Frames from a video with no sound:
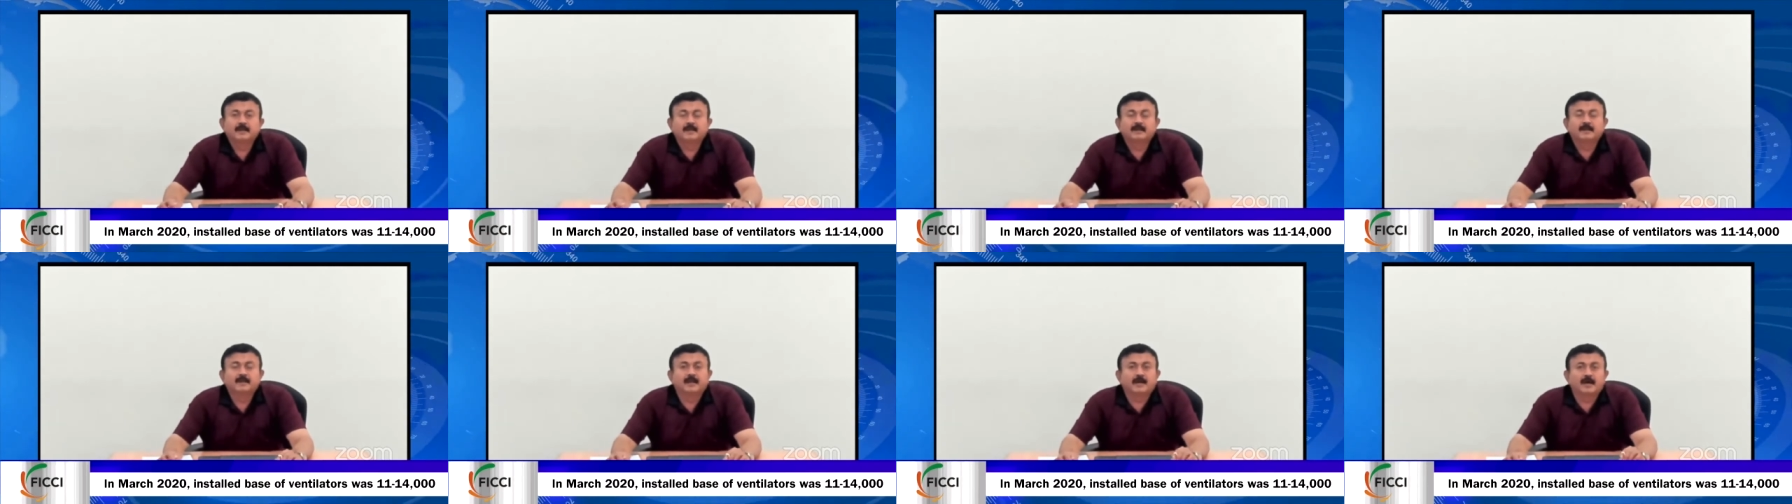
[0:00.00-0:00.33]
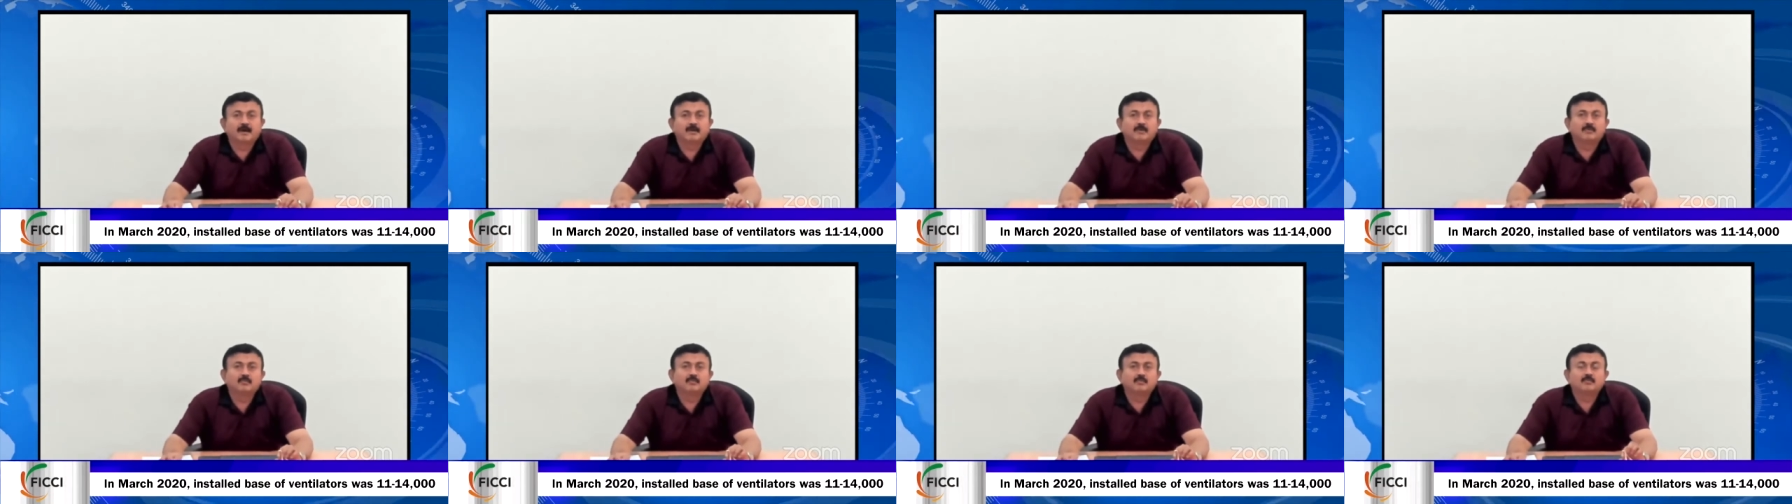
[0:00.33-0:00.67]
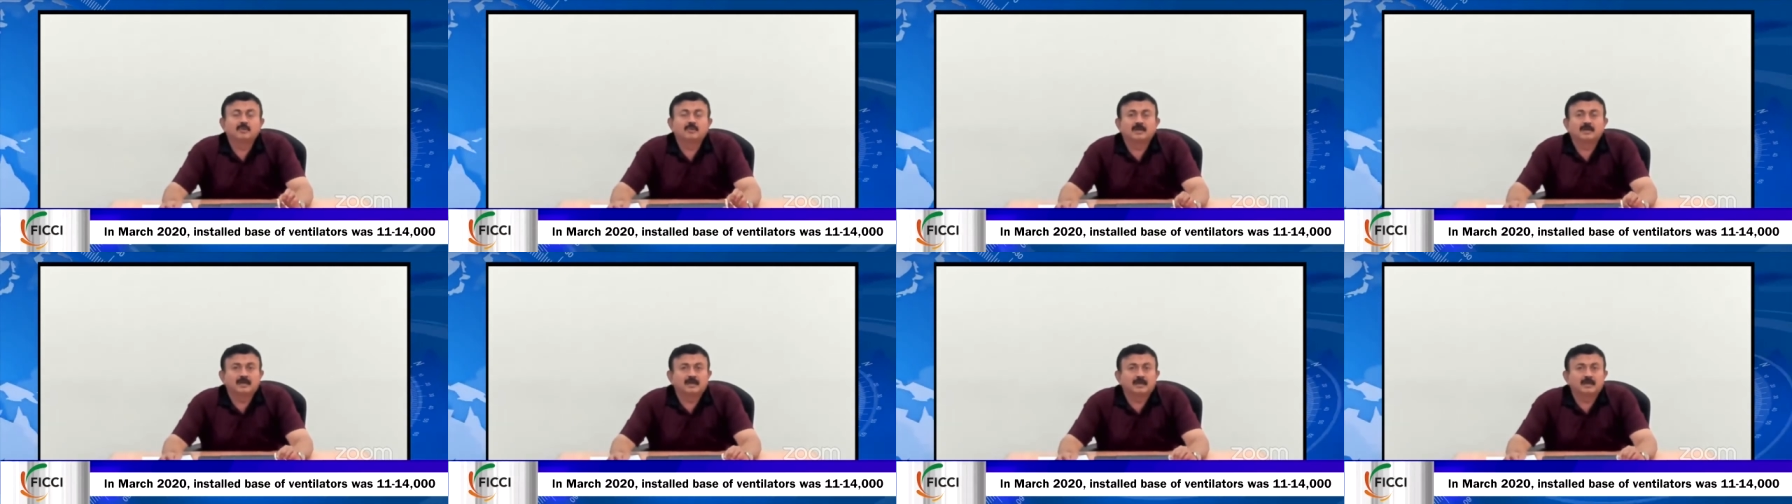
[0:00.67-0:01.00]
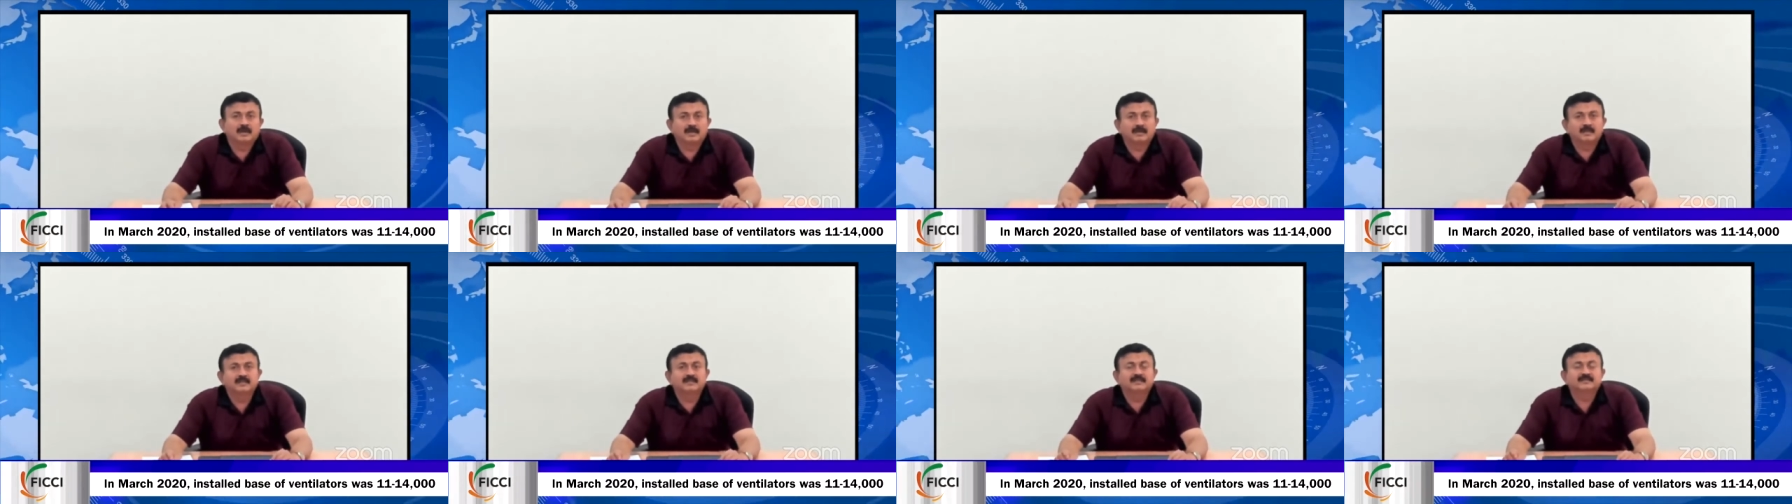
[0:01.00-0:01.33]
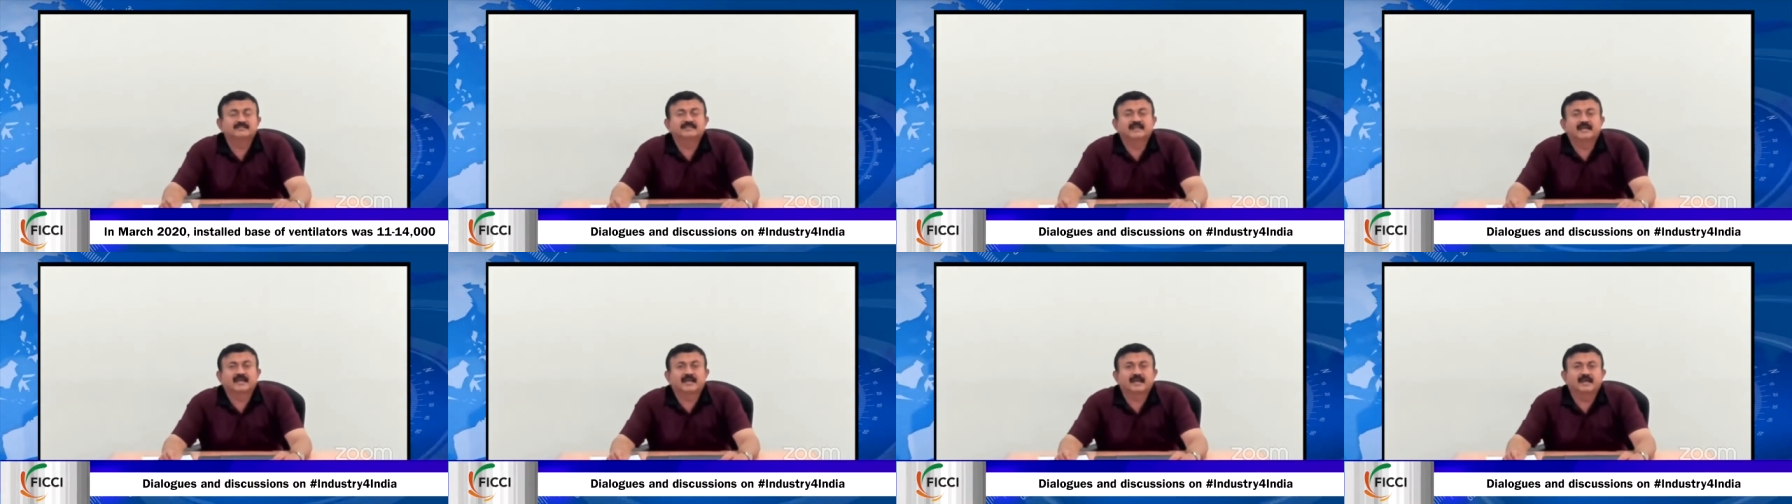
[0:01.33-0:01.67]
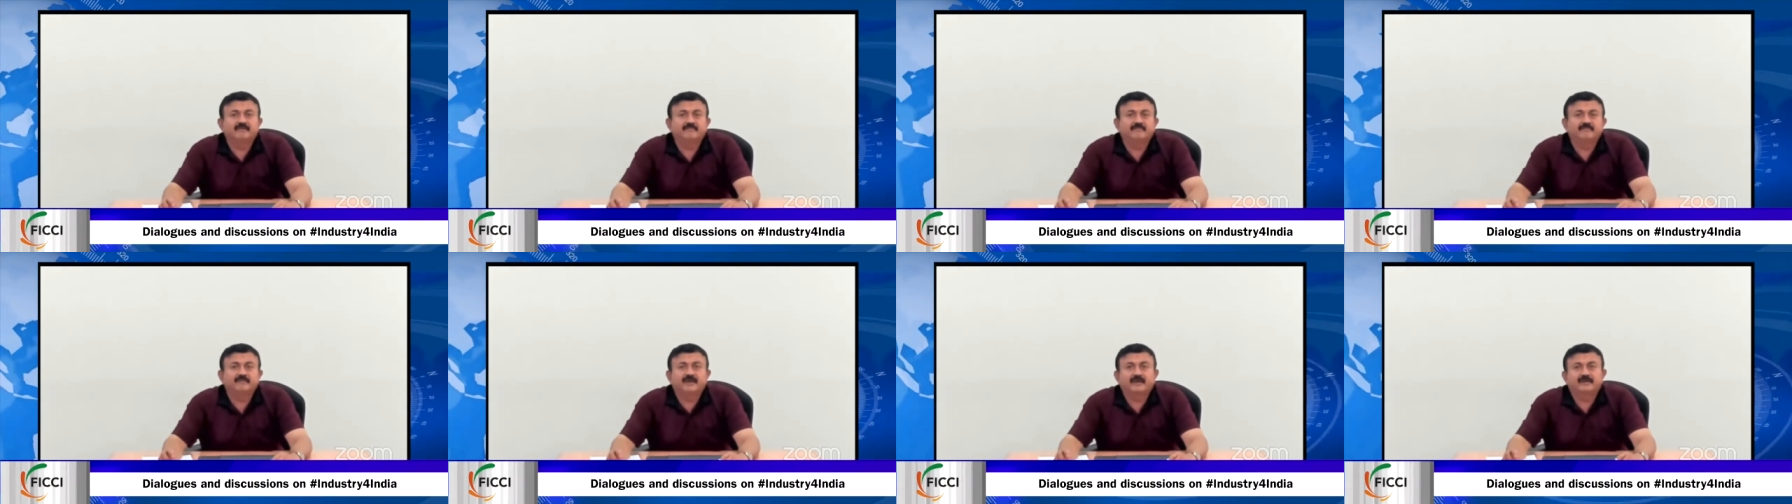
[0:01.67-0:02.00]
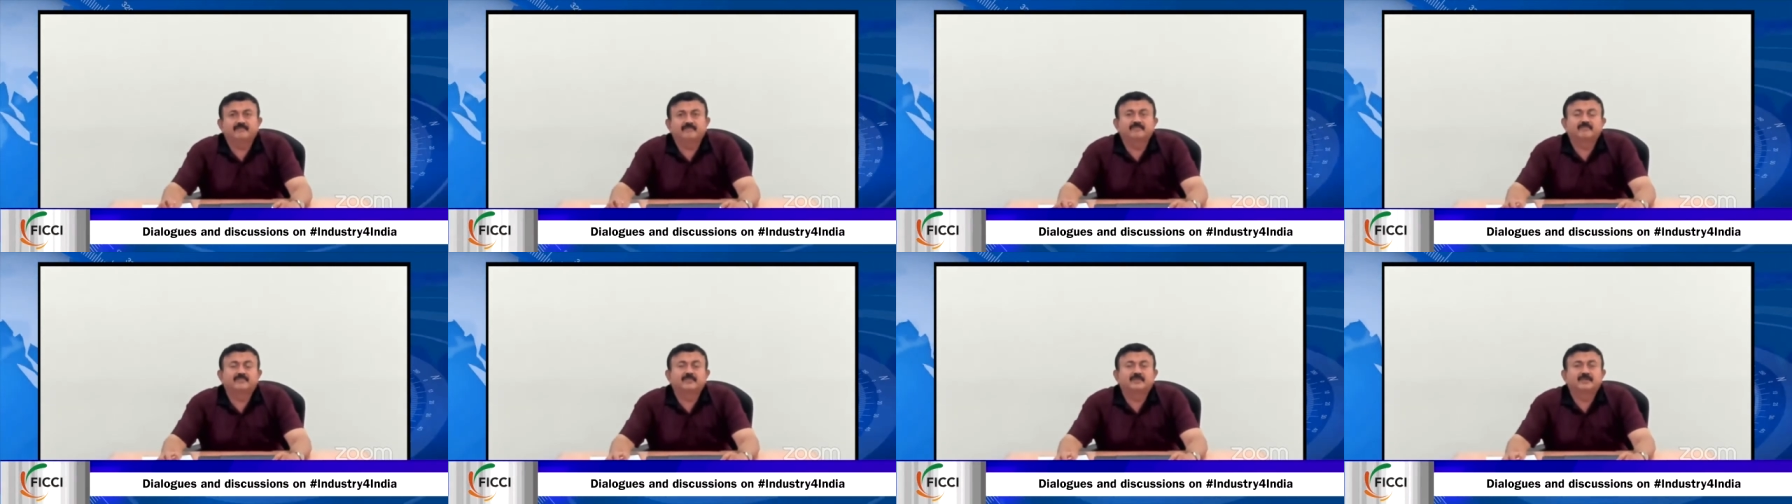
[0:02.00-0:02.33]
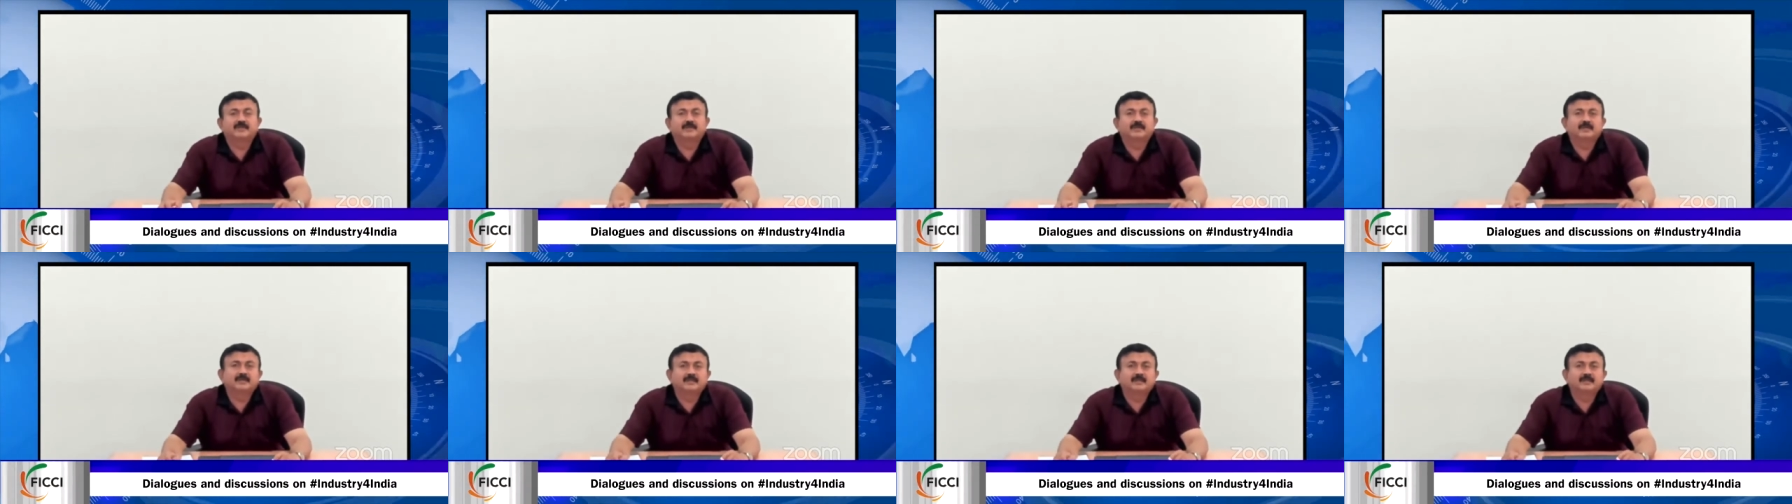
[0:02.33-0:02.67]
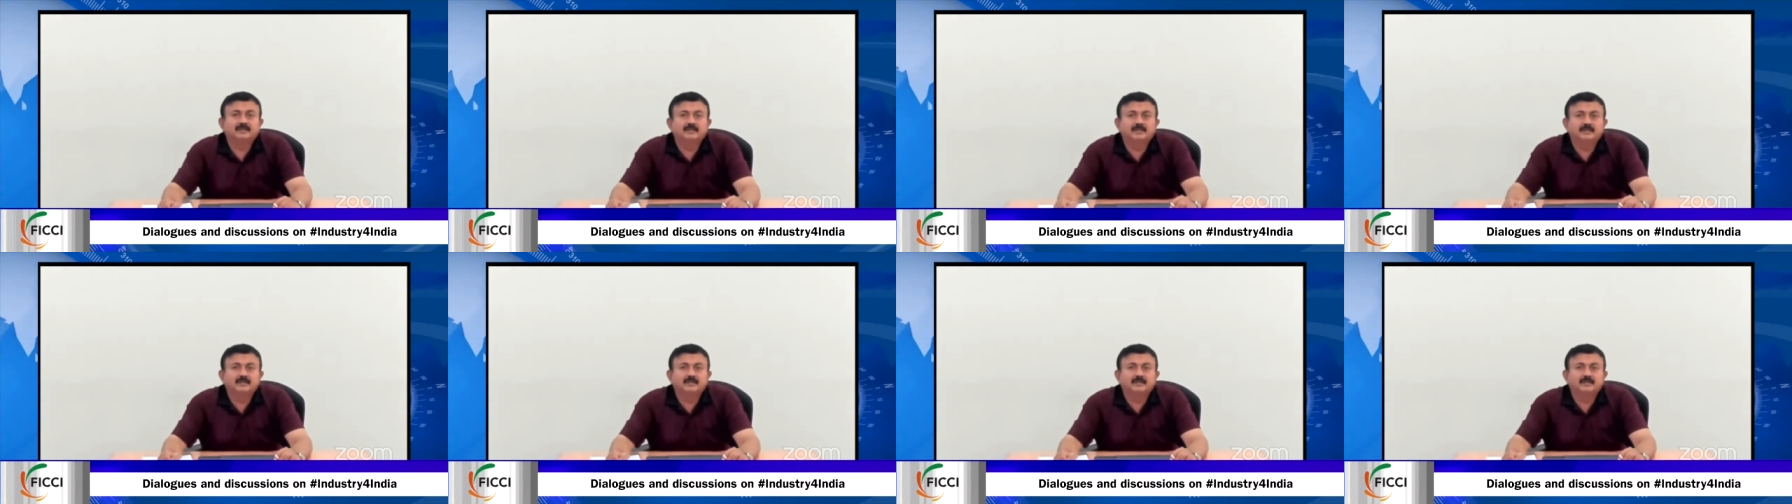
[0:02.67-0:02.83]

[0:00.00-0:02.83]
Now, uh, in the second wave, the,